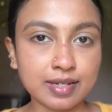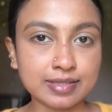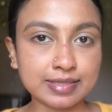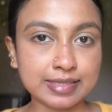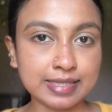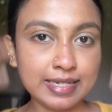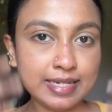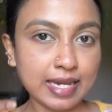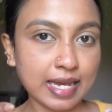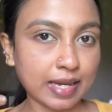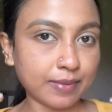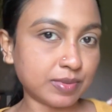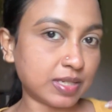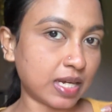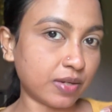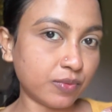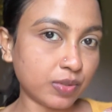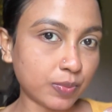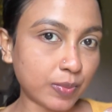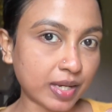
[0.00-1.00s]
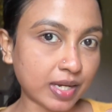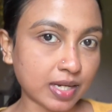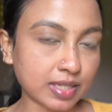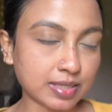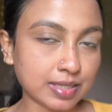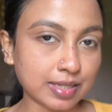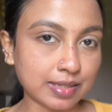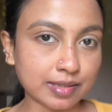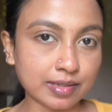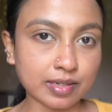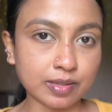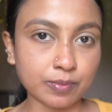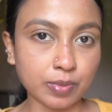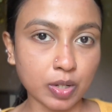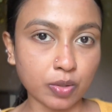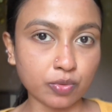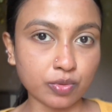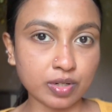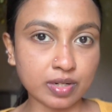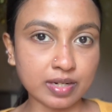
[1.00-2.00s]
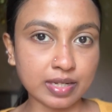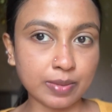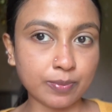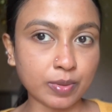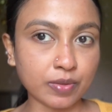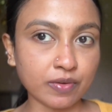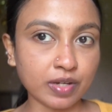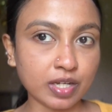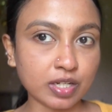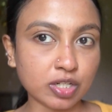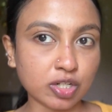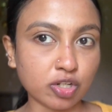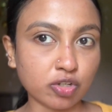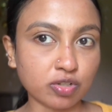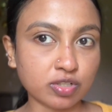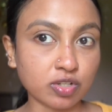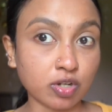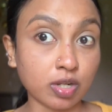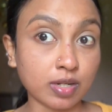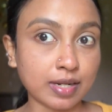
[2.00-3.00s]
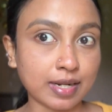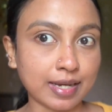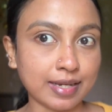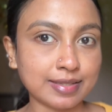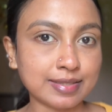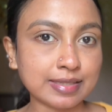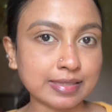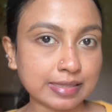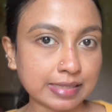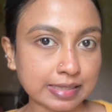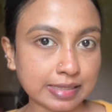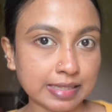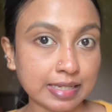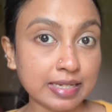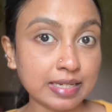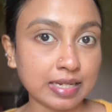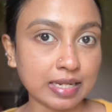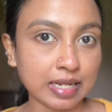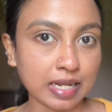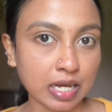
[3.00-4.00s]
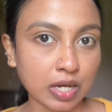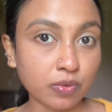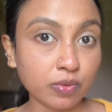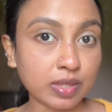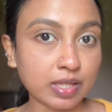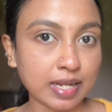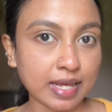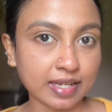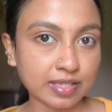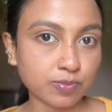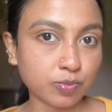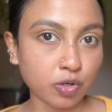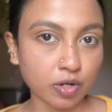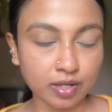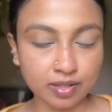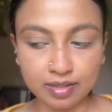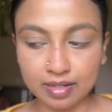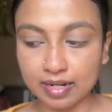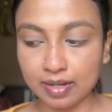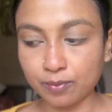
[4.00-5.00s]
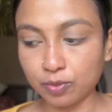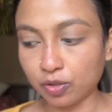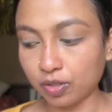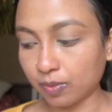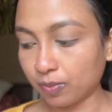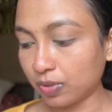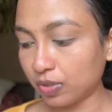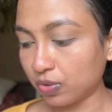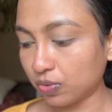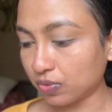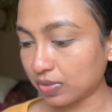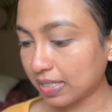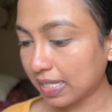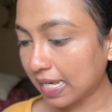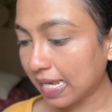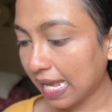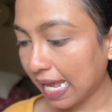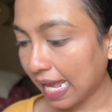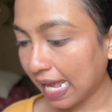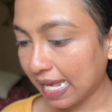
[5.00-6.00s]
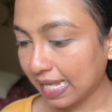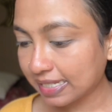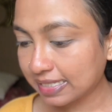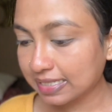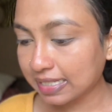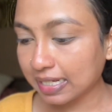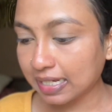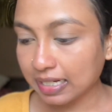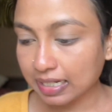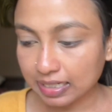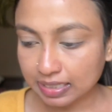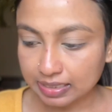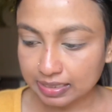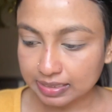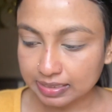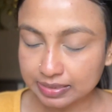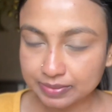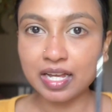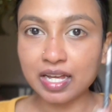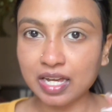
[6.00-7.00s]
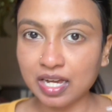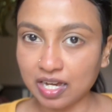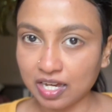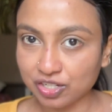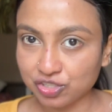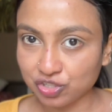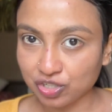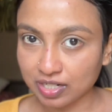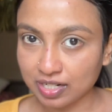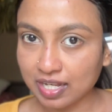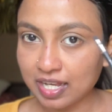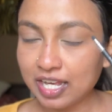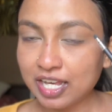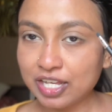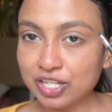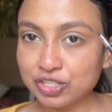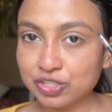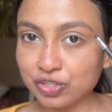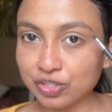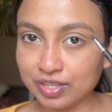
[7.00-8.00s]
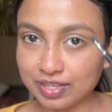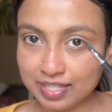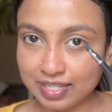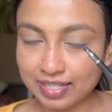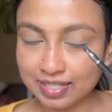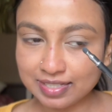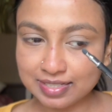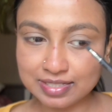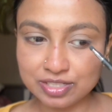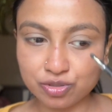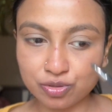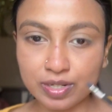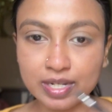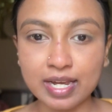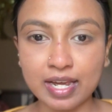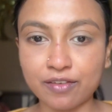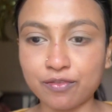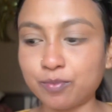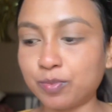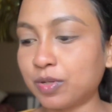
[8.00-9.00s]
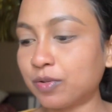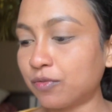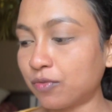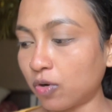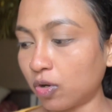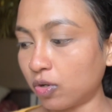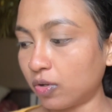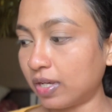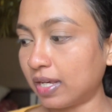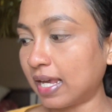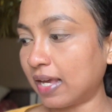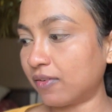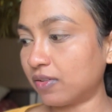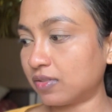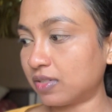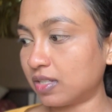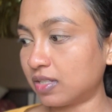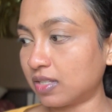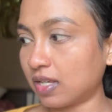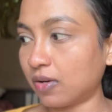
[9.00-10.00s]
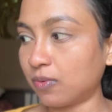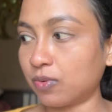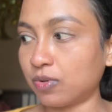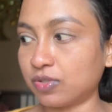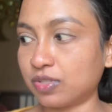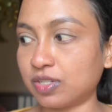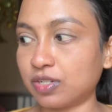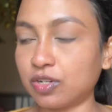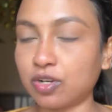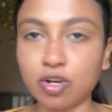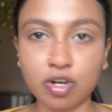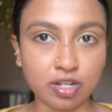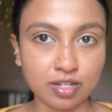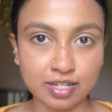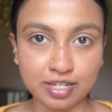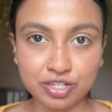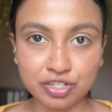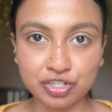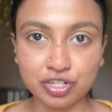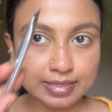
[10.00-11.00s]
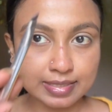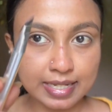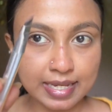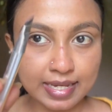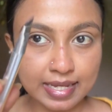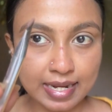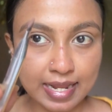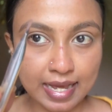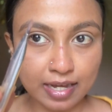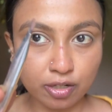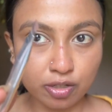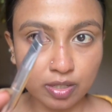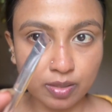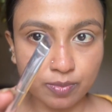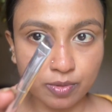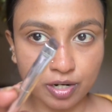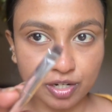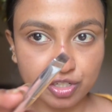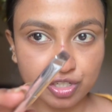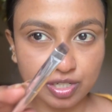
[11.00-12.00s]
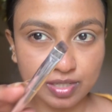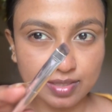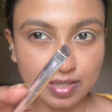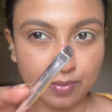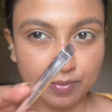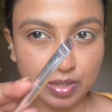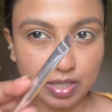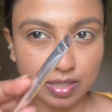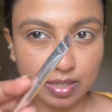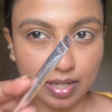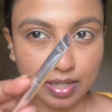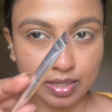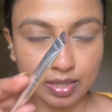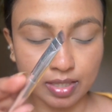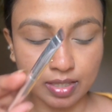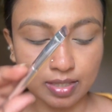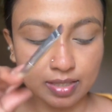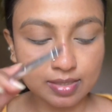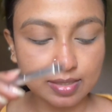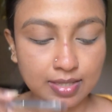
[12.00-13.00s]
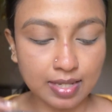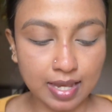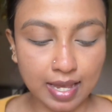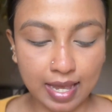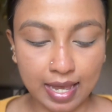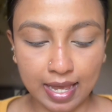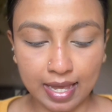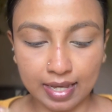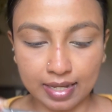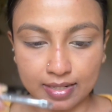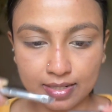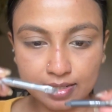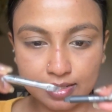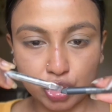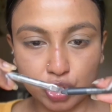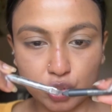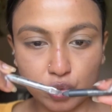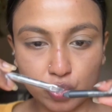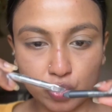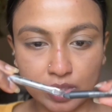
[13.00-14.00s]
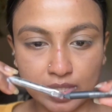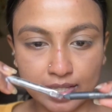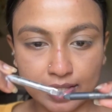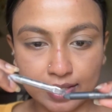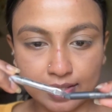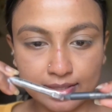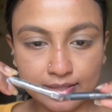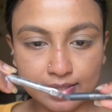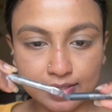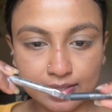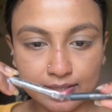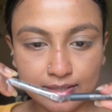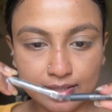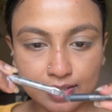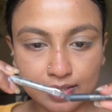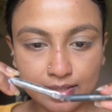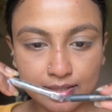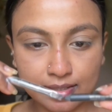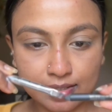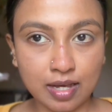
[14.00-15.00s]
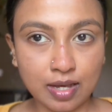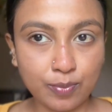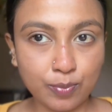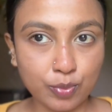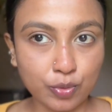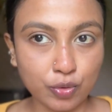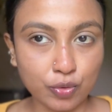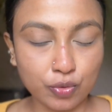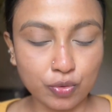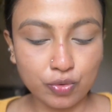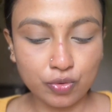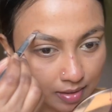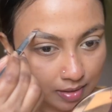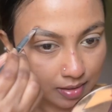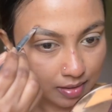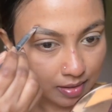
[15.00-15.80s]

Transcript: see I'm done with my concealer and powder way it looks all nice and clean now the next product that I'm gonna be using is a kajal so this trick I've been following ever since I was in college take an angular brush something like this and do this apro